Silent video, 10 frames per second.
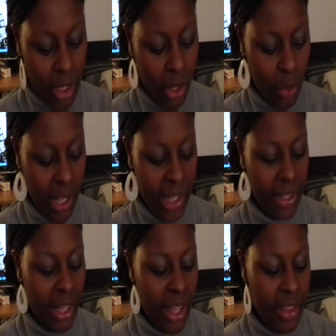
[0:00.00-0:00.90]
Okay,
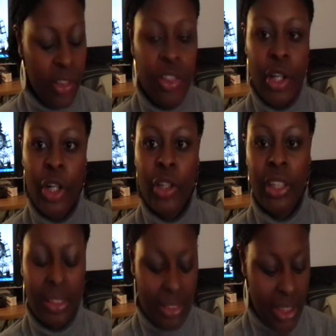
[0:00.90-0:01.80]
the
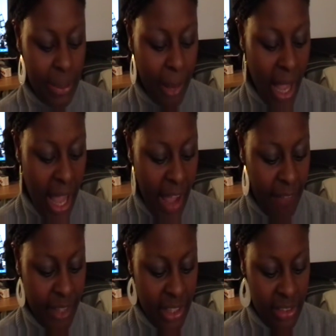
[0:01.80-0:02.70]
third tip I
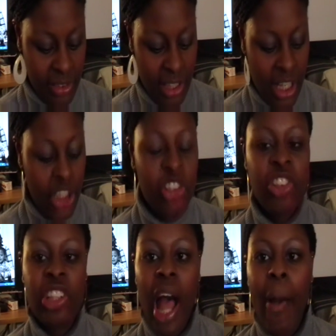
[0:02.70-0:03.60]
have is
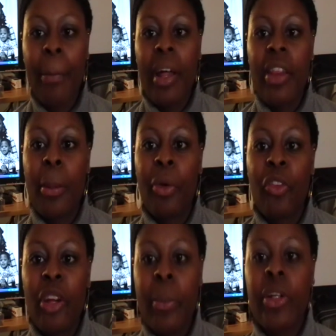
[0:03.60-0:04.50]
shop the
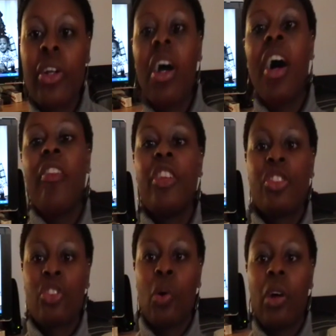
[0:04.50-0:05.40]
perimeter of the
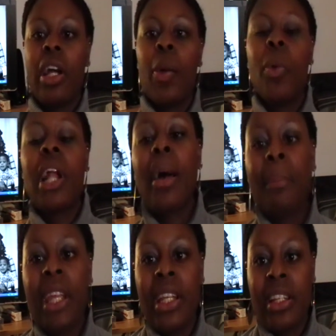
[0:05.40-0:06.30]
store. And what I
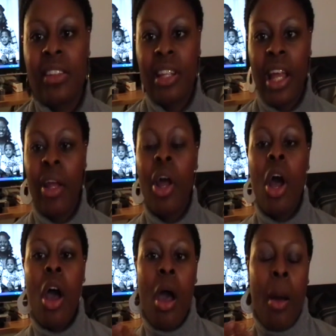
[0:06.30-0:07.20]
mean is that
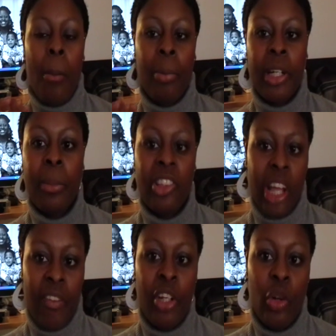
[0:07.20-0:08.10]
pretty much
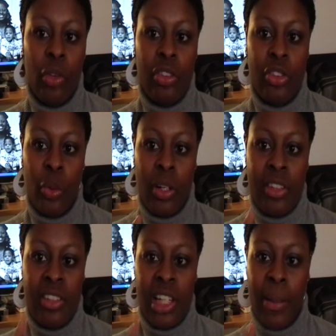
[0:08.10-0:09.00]
every grocery store
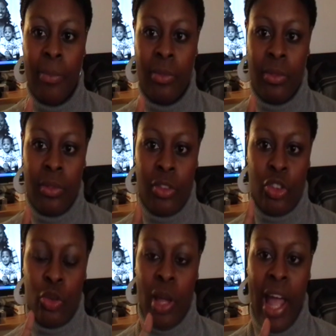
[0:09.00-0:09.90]
is set up
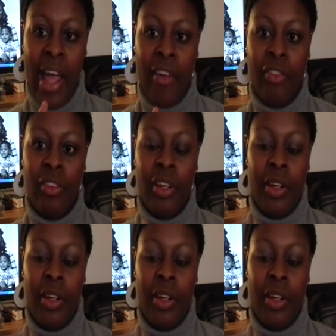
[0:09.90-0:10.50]
to have